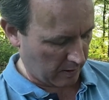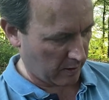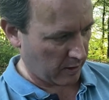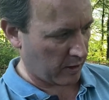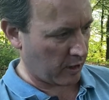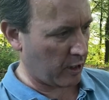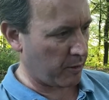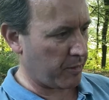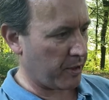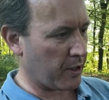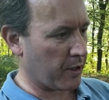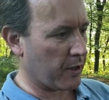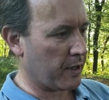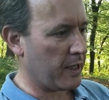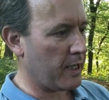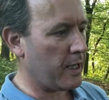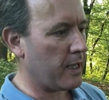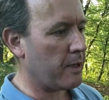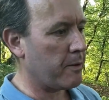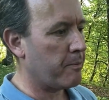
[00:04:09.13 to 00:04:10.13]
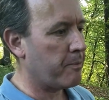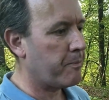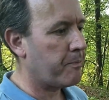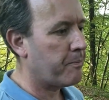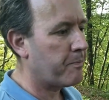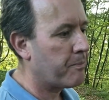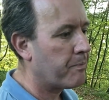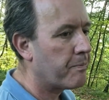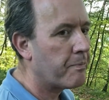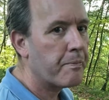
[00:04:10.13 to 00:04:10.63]
clip it on here,
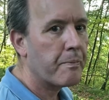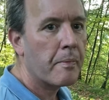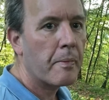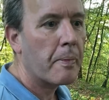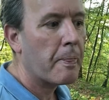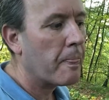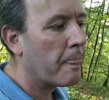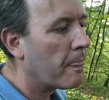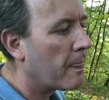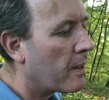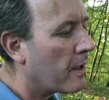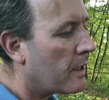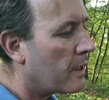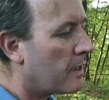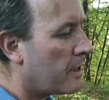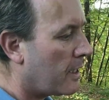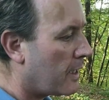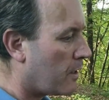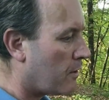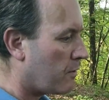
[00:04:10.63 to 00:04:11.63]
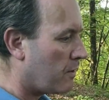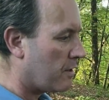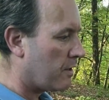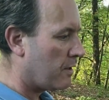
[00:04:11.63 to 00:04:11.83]
and now